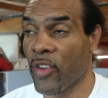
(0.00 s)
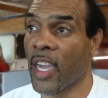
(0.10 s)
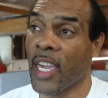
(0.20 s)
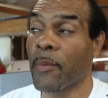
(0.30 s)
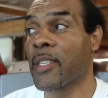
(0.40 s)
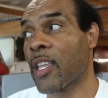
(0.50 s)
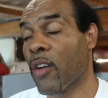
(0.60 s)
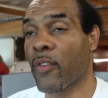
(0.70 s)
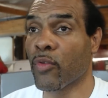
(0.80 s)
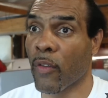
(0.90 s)
If you can't keep this kid
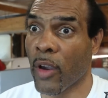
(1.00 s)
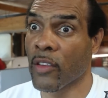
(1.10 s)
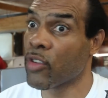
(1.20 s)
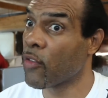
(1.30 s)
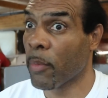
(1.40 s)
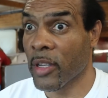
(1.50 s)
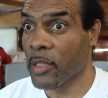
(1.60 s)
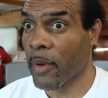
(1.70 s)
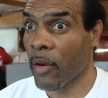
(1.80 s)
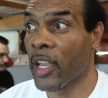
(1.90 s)
off for twelve rounds, you have no
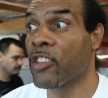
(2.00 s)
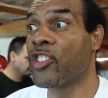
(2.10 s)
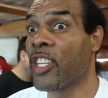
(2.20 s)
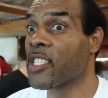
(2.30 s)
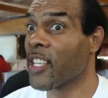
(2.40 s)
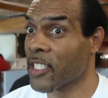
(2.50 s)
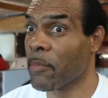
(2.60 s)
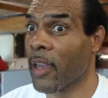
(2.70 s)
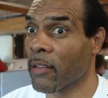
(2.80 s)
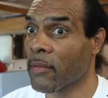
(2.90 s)
punching power, and your chin is
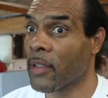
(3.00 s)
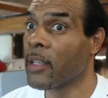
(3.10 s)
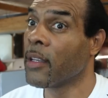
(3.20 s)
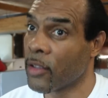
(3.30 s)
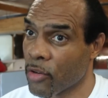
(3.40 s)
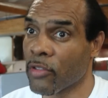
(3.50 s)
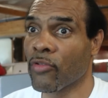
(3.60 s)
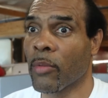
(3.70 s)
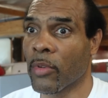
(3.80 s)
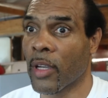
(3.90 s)
suspect, you're in
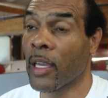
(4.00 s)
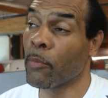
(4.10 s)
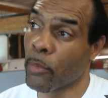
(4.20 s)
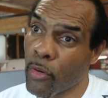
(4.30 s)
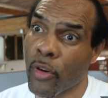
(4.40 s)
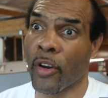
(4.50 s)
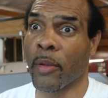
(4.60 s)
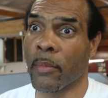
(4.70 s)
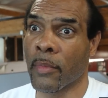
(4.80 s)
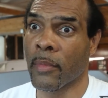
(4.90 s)
trouble. And Boone
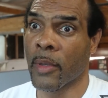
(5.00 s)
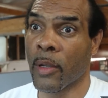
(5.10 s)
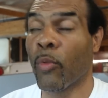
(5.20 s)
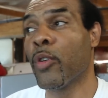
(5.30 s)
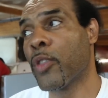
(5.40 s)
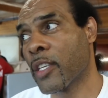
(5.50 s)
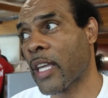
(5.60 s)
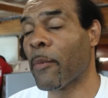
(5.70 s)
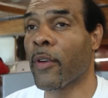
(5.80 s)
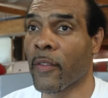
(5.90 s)
hurt. What do you think
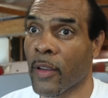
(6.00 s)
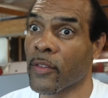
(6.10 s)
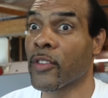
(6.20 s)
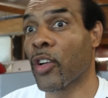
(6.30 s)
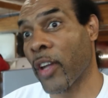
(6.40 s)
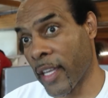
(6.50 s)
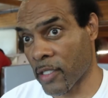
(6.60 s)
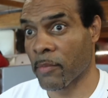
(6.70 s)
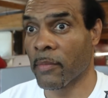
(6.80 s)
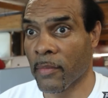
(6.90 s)
is happening with
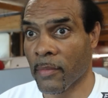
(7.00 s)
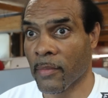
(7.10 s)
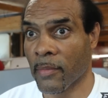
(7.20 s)
Sergey?